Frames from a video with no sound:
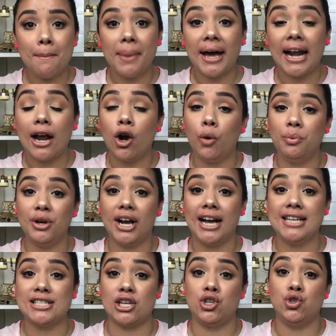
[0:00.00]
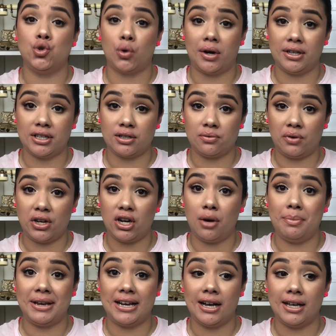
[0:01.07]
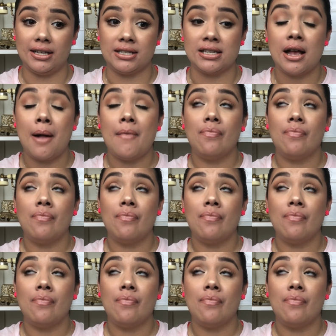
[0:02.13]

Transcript: But I hope you guys enjoyed this video, because